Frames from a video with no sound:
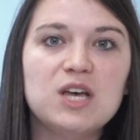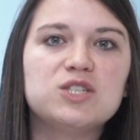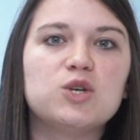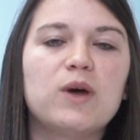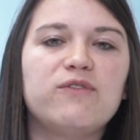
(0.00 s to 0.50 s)

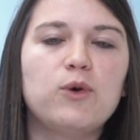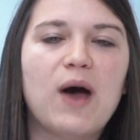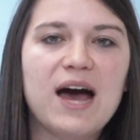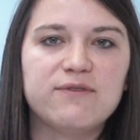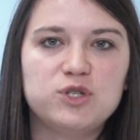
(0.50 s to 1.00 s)
So if you
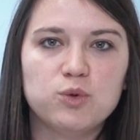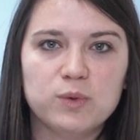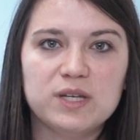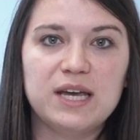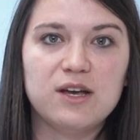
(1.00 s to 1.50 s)
have to
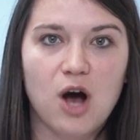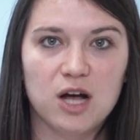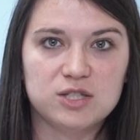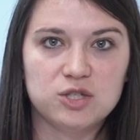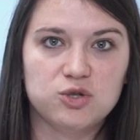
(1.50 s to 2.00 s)
really
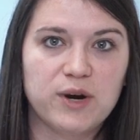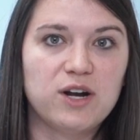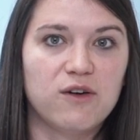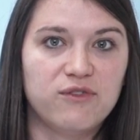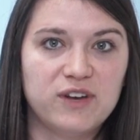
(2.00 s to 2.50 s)

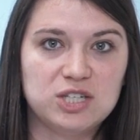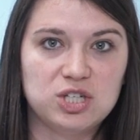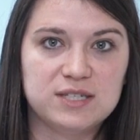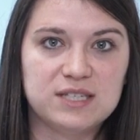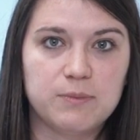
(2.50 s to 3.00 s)
concentrate on
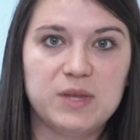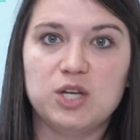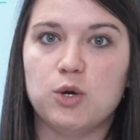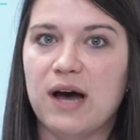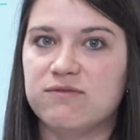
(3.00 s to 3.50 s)
finishing
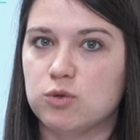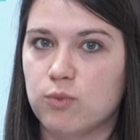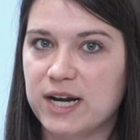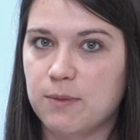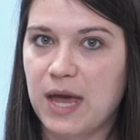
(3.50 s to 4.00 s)
something, you have to
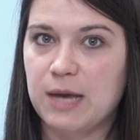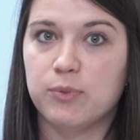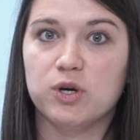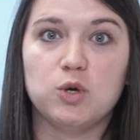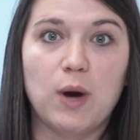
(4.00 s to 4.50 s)
write a
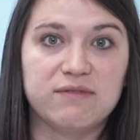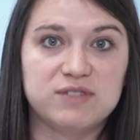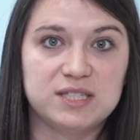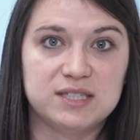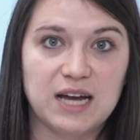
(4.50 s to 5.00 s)
paper, you have
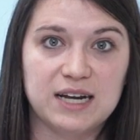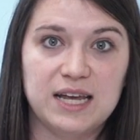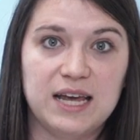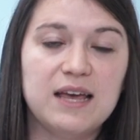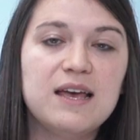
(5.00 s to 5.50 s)
to
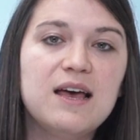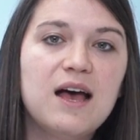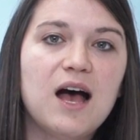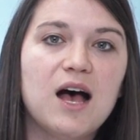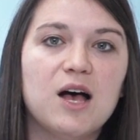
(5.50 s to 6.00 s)
study,
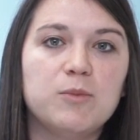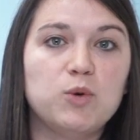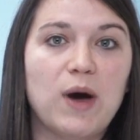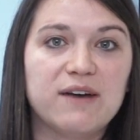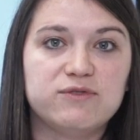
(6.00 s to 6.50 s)

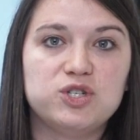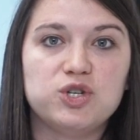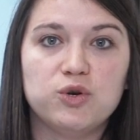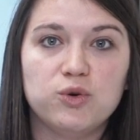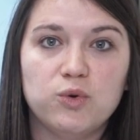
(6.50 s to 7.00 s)
you
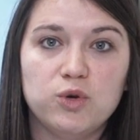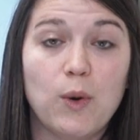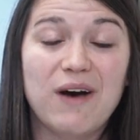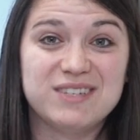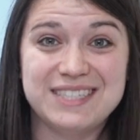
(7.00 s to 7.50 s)

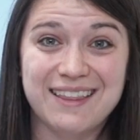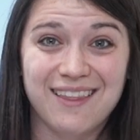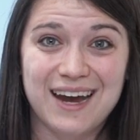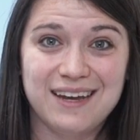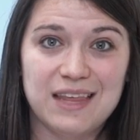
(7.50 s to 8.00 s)
have a
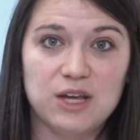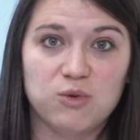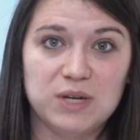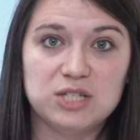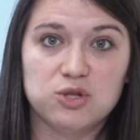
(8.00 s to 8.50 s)
deadline that
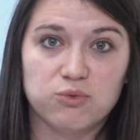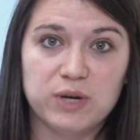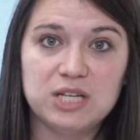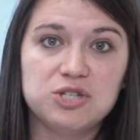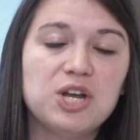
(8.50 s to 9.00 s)
you need to
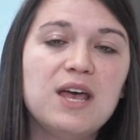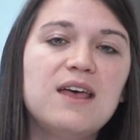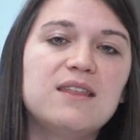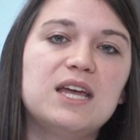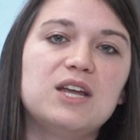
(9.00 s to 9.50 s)
reach,
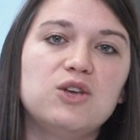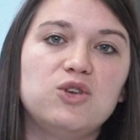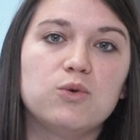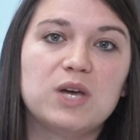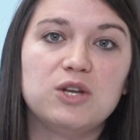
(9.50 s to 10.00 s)
then
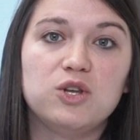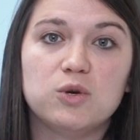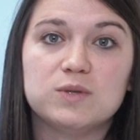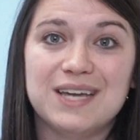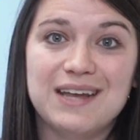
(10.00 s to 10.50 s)
you can
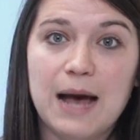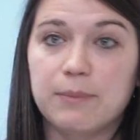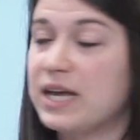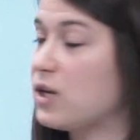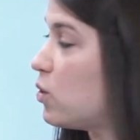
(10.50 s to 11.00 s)
use an
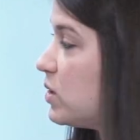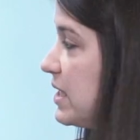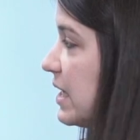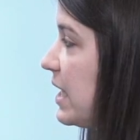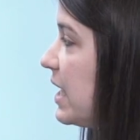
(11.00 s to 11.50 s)
app like
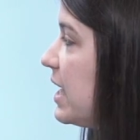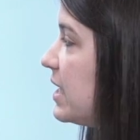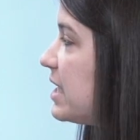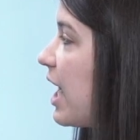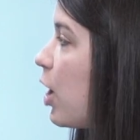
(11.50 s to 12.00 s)
Noisily
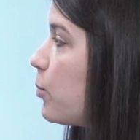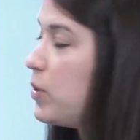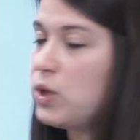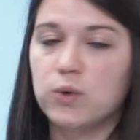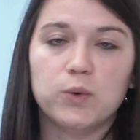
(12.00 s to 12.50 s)
to
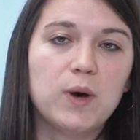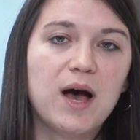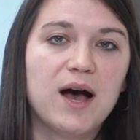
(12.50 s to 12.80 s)
help you